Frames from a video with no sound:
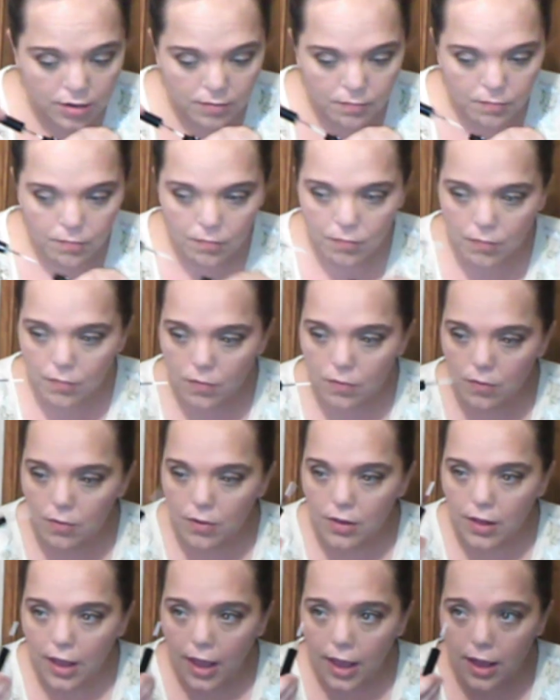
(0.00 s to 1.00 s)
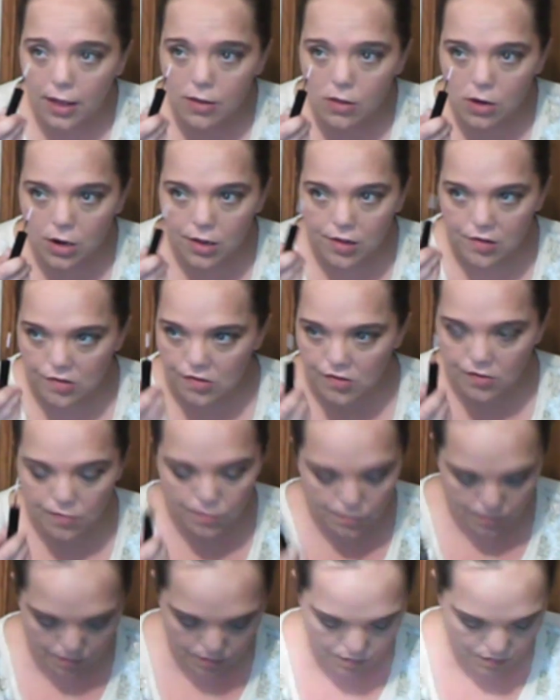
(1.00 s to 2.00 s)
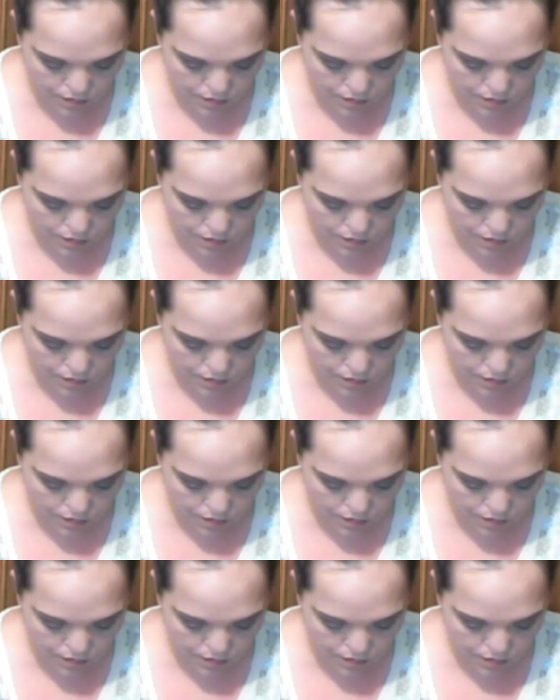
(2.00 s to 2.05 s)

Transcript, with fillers: the handle is